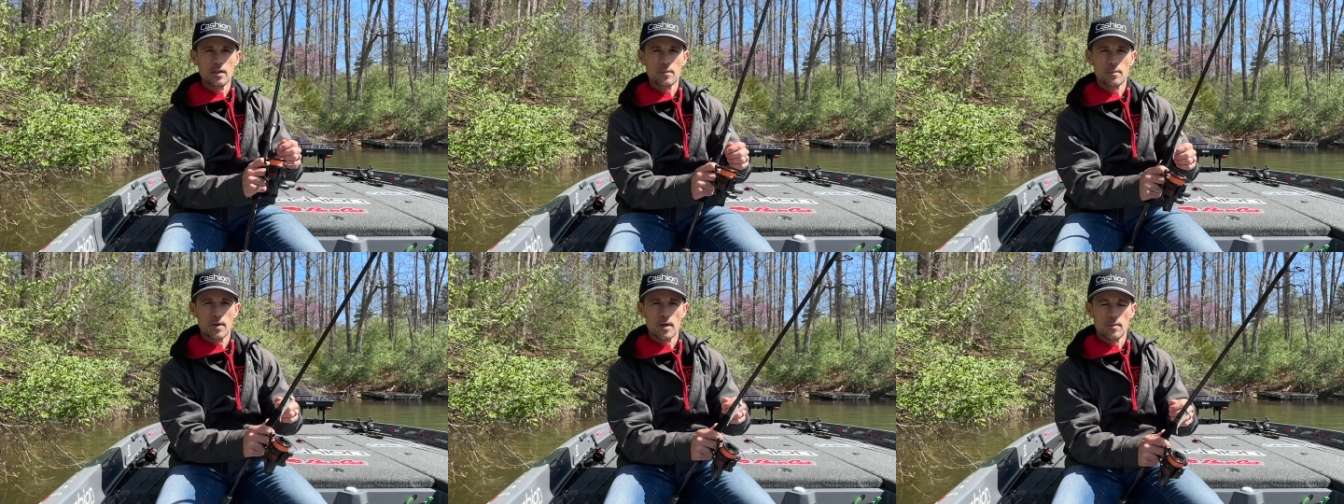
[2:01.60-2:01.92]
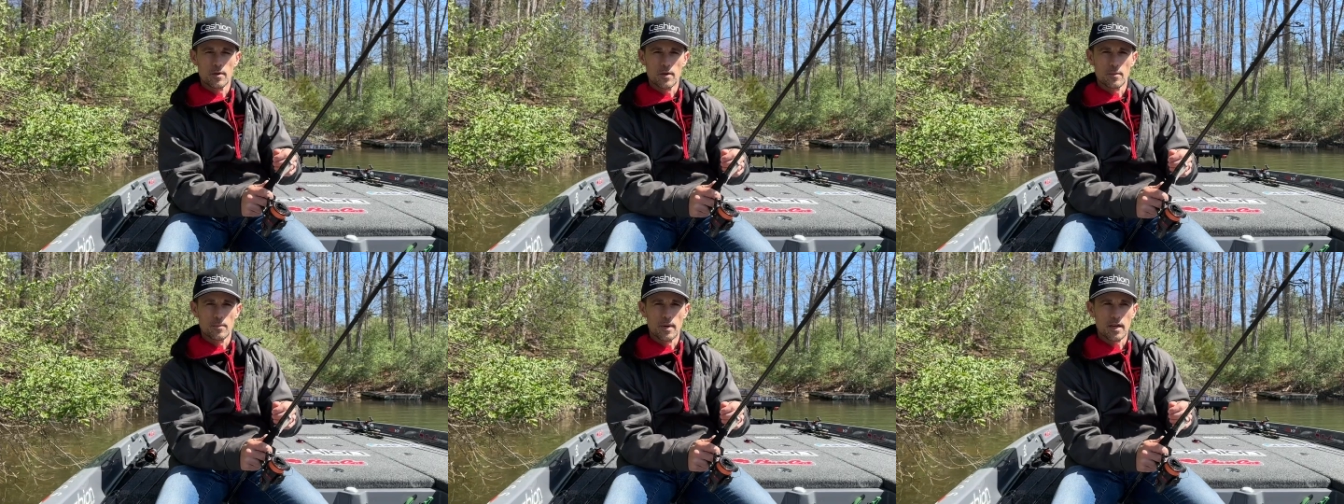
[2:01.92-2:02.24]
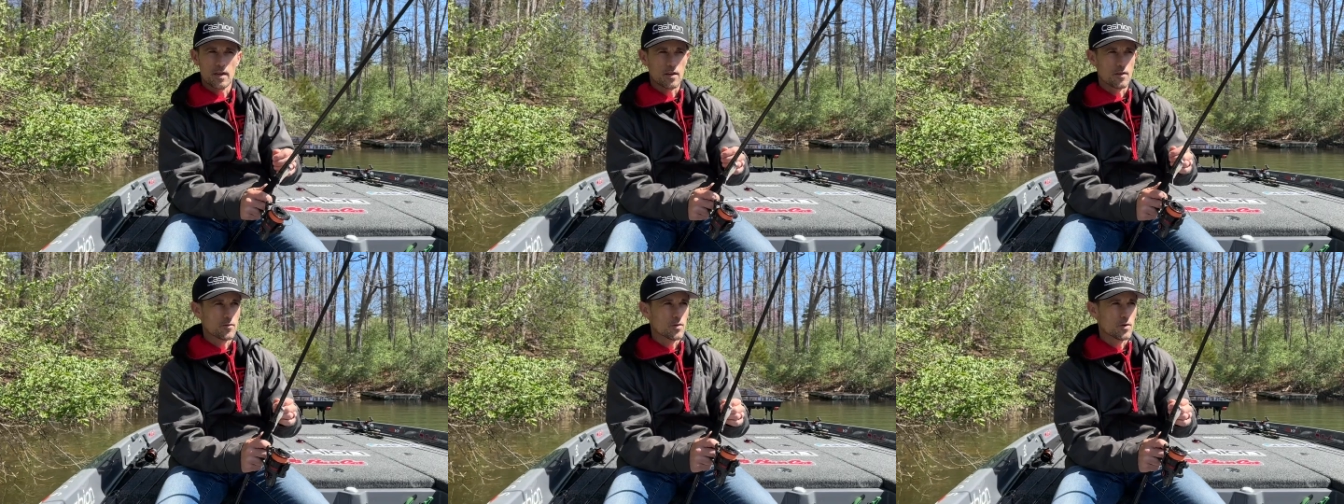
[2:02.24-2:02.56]
be able to
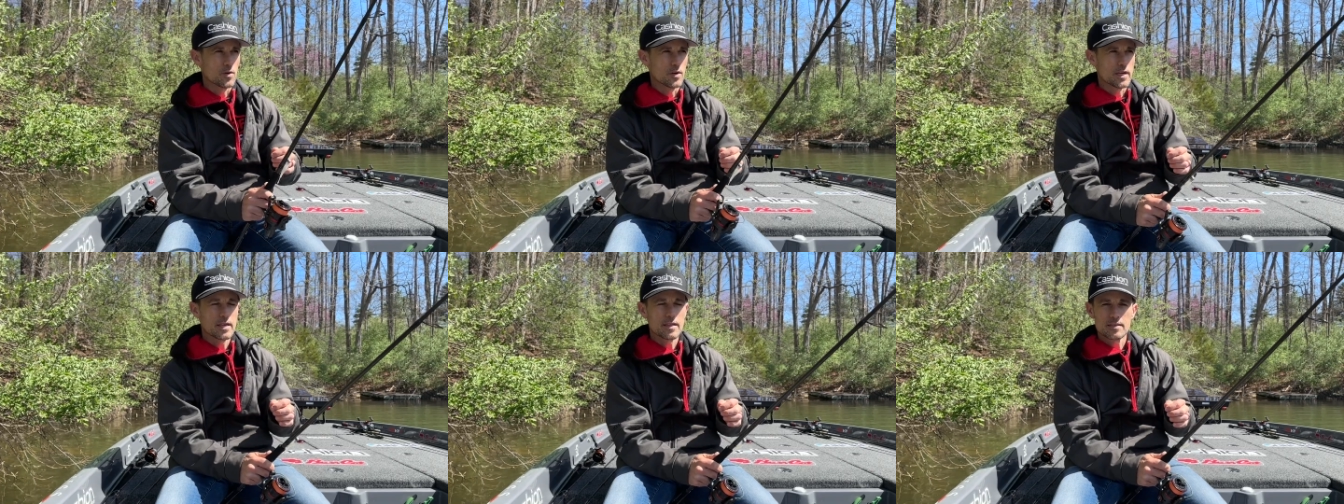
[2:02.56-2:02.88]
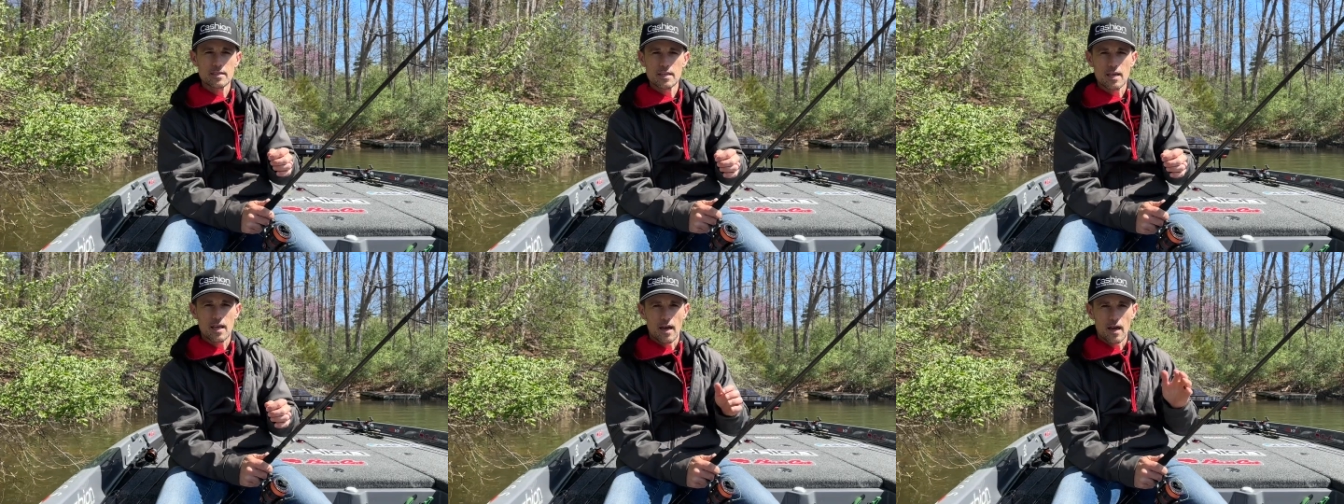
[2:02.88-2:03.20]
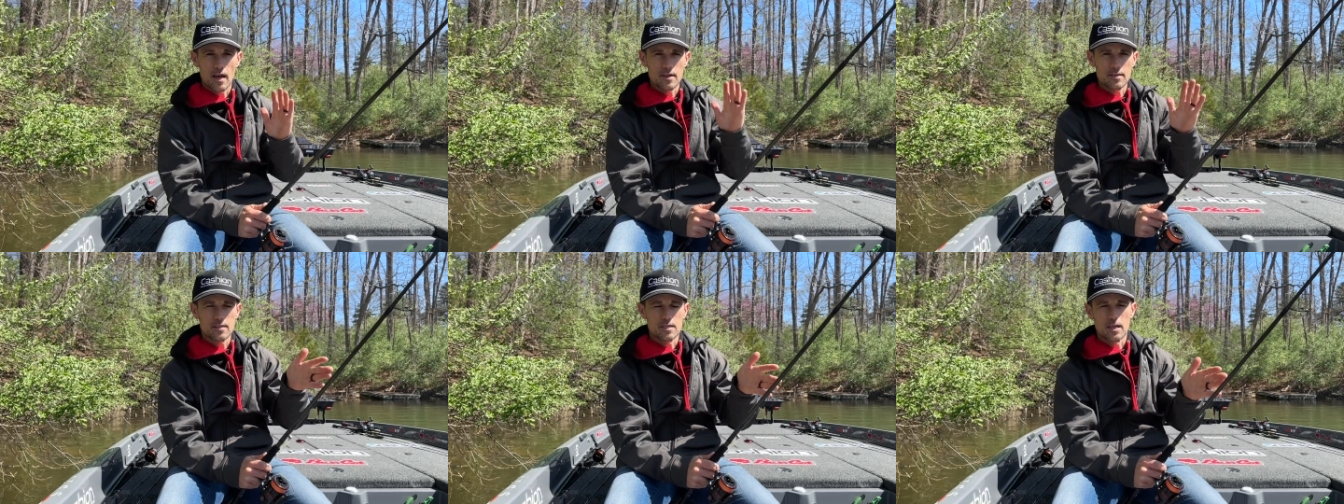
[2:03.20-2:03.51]
make a real easy
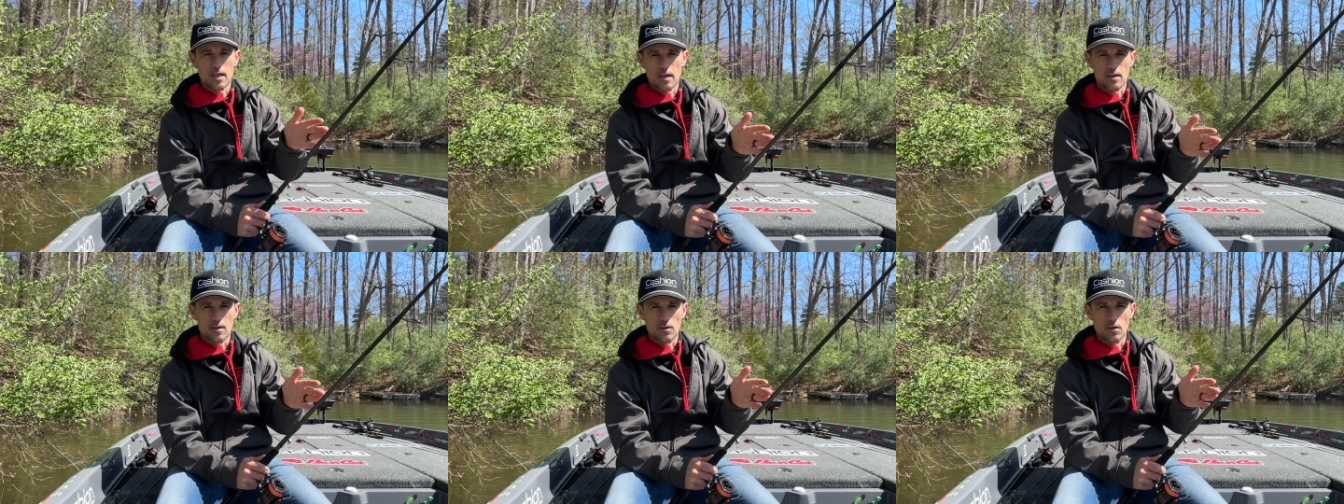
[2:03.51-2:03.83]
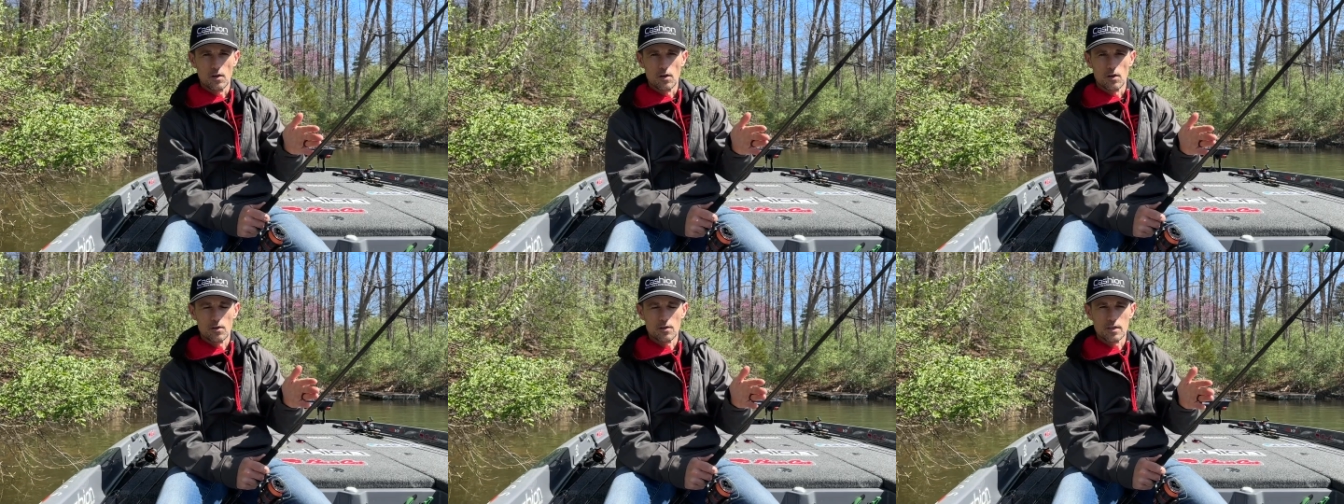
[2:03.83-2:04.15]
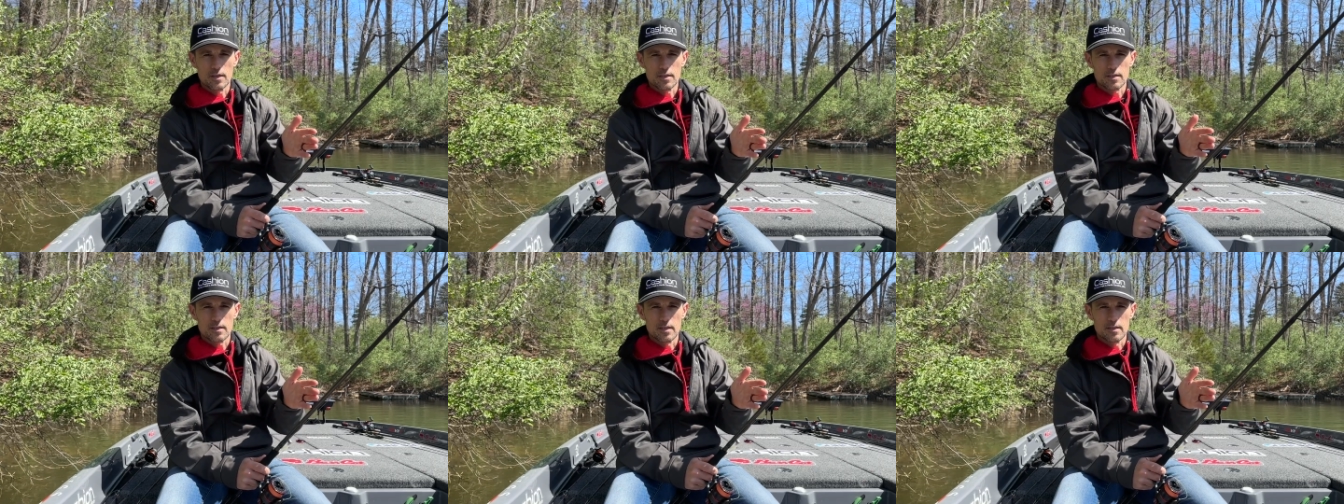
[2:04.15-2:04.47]
cast to get it a long
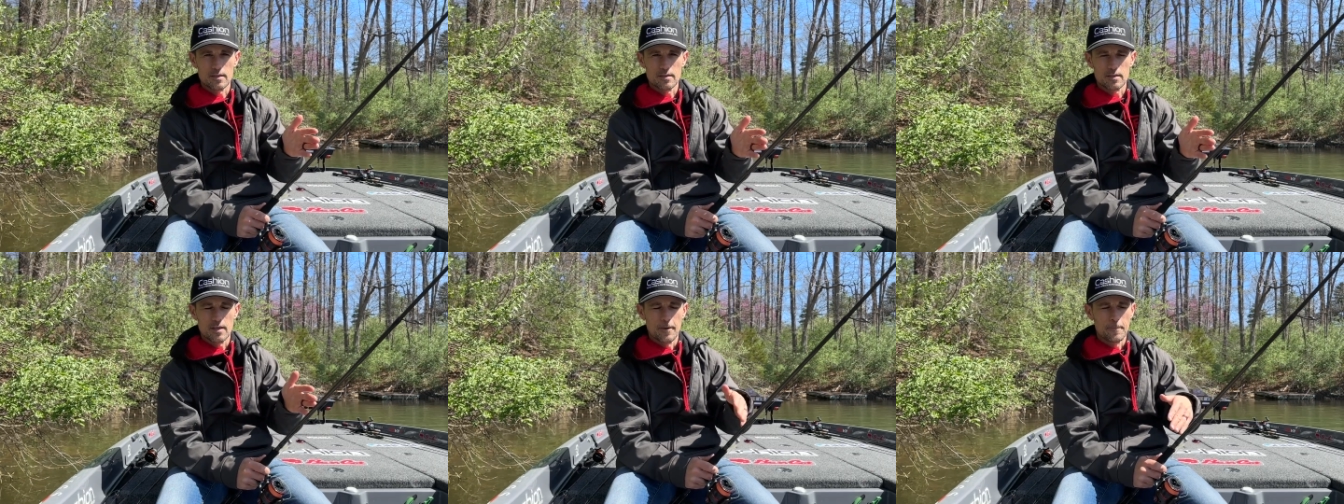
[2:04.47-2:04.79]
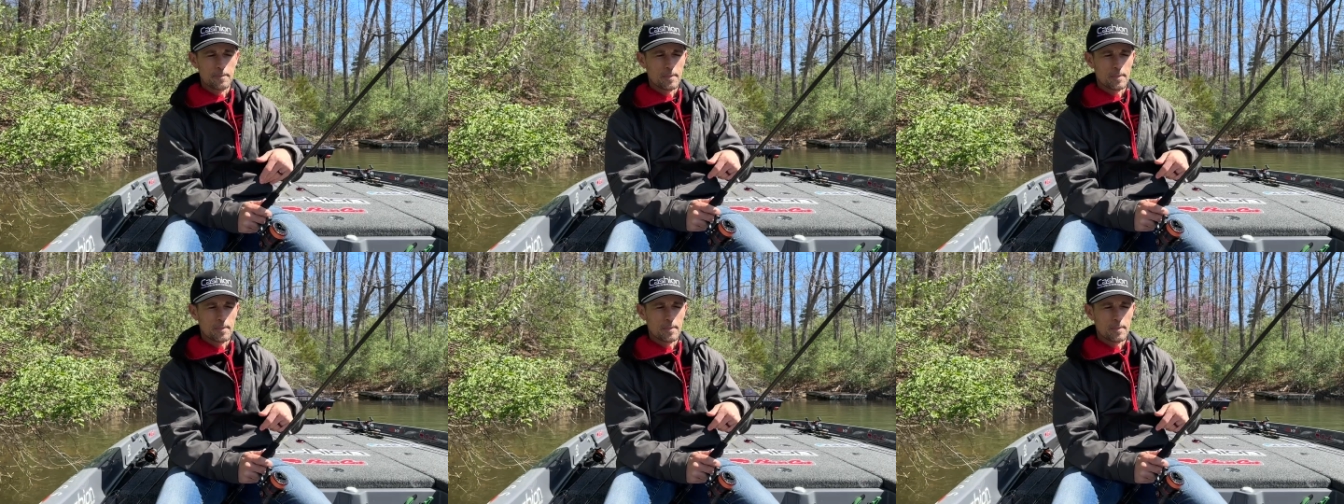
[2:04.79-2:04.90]
distance.